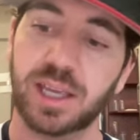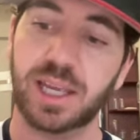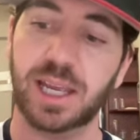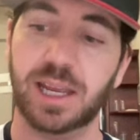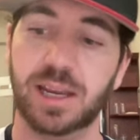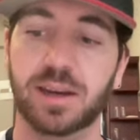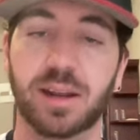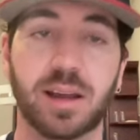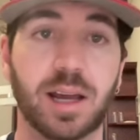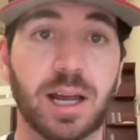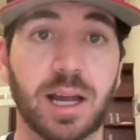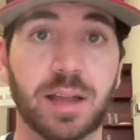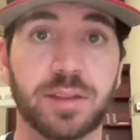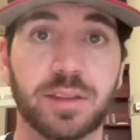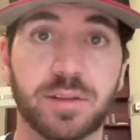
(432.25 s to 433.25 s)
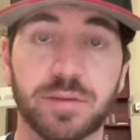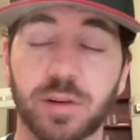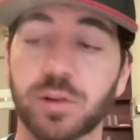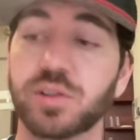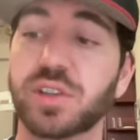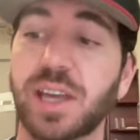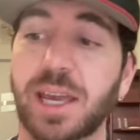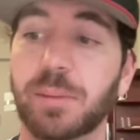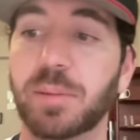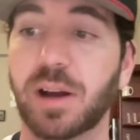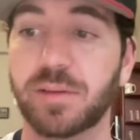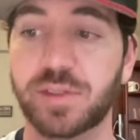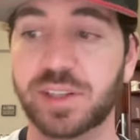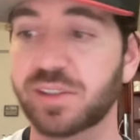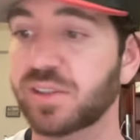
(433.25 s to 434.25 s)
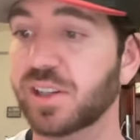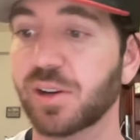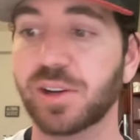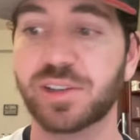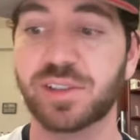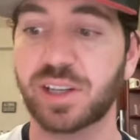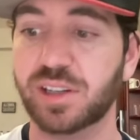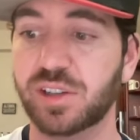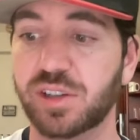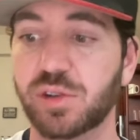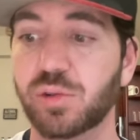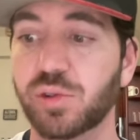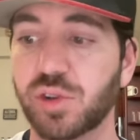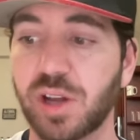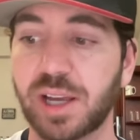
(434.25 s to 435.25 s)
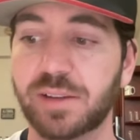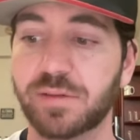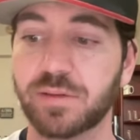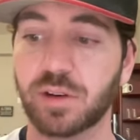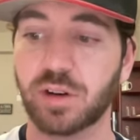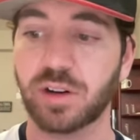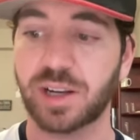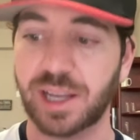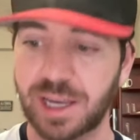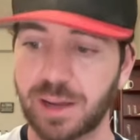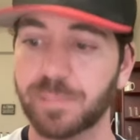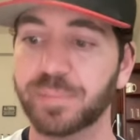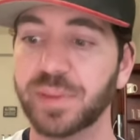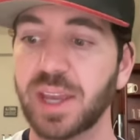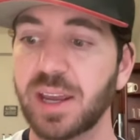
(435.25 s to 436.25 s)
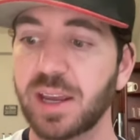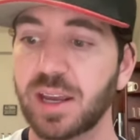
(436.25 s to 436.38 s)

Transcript: in the first game of this series, a huge night for him.